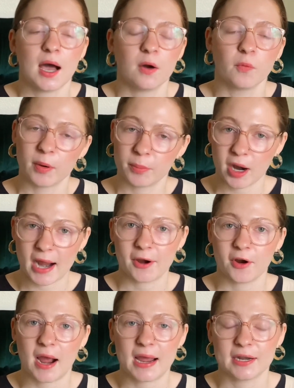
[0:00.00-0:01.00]
where prior
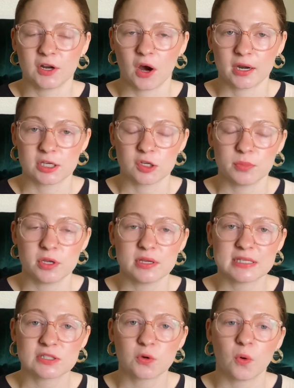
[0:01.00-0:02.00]
I had gone to beauty
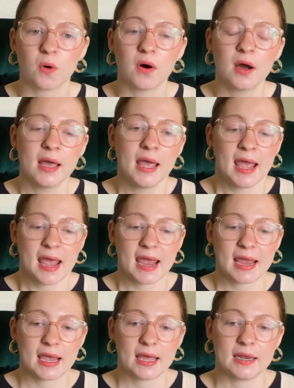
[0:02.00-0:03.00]
school.
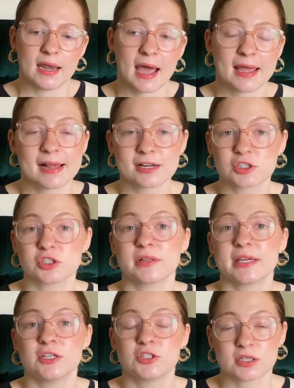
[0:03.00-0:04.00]
And I
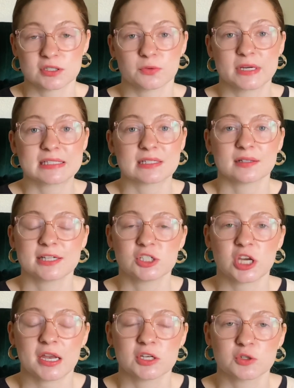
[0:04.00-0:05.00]
actually just recently
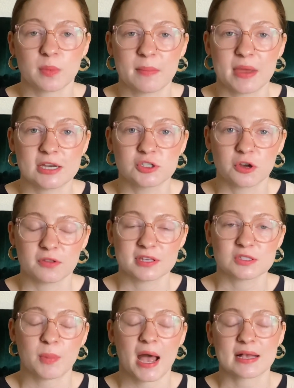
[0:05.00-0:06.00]
changed my major
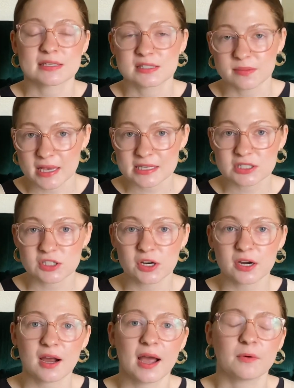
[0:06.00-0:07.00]
this past
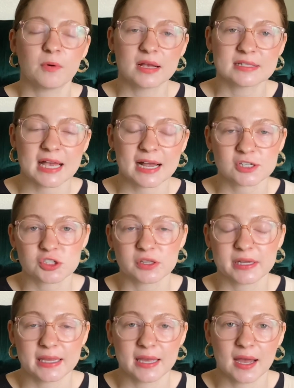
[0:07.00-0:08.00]
semester. I was
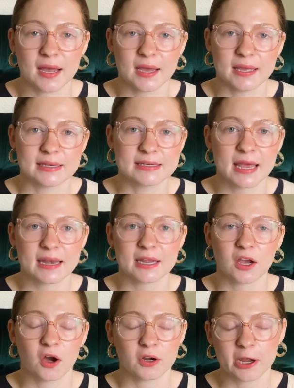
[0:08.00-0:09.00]
actually intending
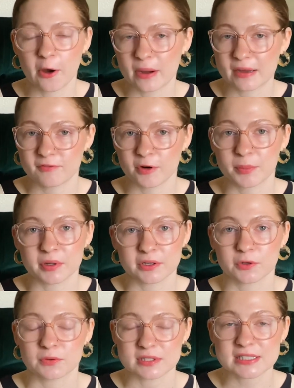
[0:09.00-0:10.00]
on going for
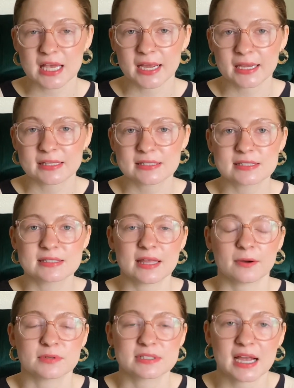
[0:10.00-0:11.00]
political science. That
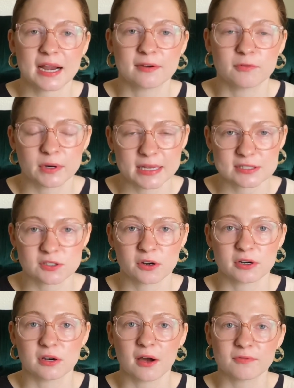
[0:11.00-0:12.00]
was kind of what I
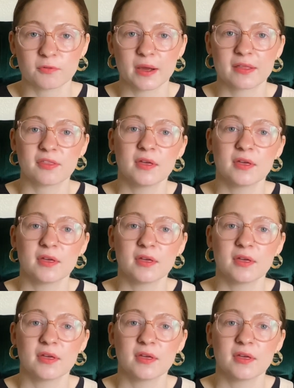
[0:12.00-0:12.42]
started off with